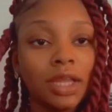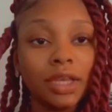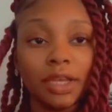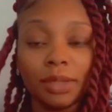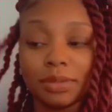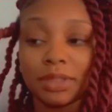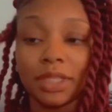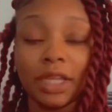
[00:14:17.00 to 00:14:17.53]

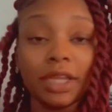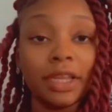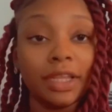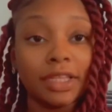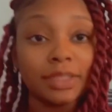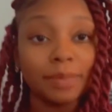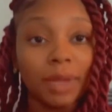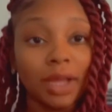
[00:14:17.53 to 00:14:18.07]
them still
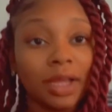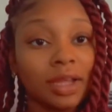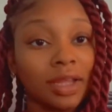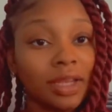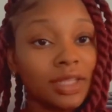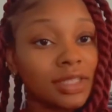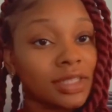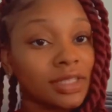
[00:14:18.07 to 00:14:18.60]
is my
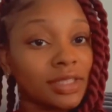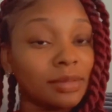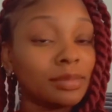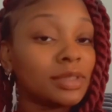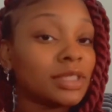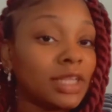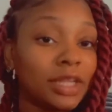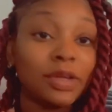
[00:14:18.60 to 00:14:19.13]
colors. Them
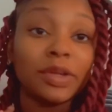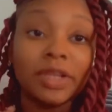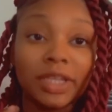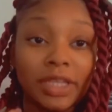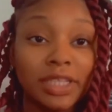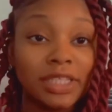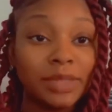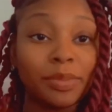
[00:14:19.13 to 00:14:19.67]
still
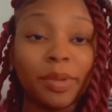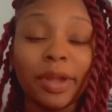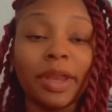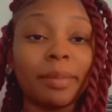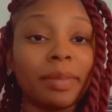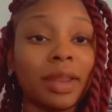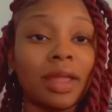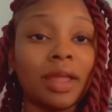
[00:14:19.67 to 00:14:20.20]
is brown
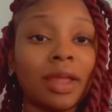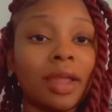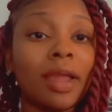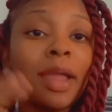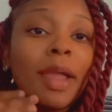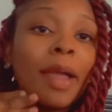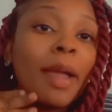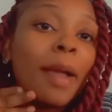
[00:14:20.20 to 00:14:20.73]
and blonde.
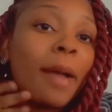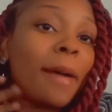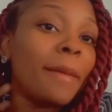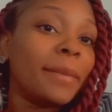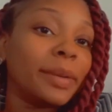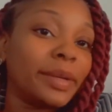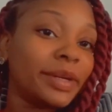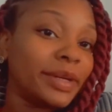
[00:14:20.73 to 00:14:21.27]

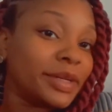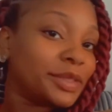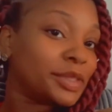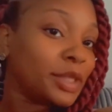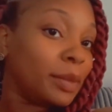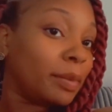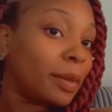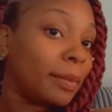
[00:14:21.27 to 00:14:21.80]
But
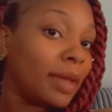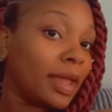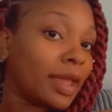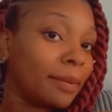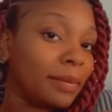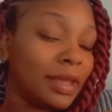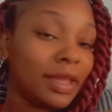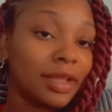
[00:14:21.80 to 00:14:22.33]
he been
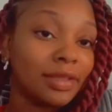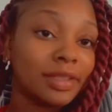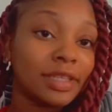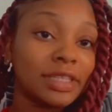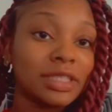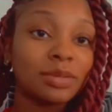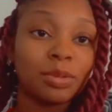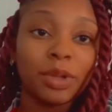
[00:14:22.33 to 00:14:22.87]
making me get
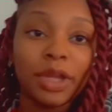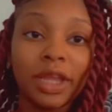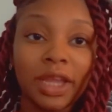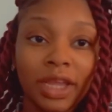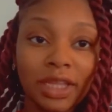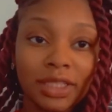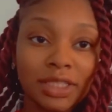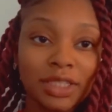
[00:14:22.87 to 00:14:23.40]
this
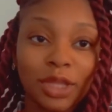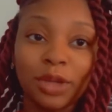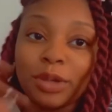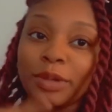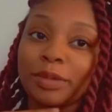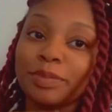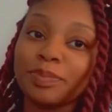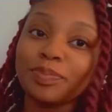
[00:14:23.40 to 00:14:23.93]
red. So,
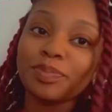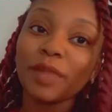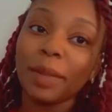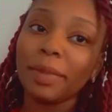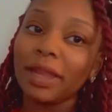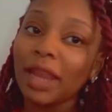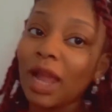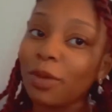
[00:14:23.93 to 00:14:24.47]
I
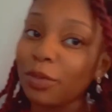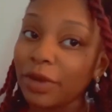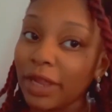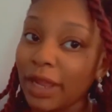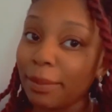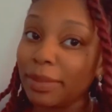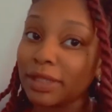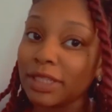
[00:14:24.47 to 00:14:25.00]
mean, not
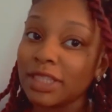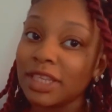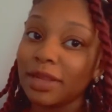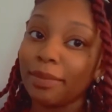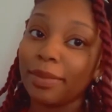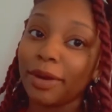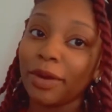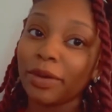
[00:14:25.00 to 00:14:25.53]
red, but this
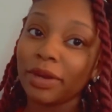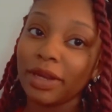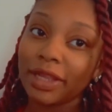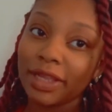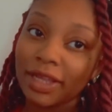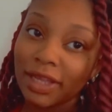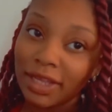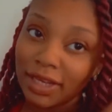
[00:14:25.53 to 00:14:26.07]
little burgundy
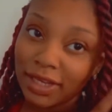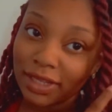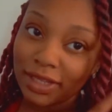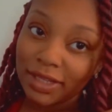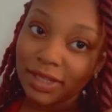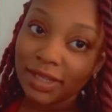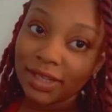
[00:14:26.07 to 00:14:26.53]
color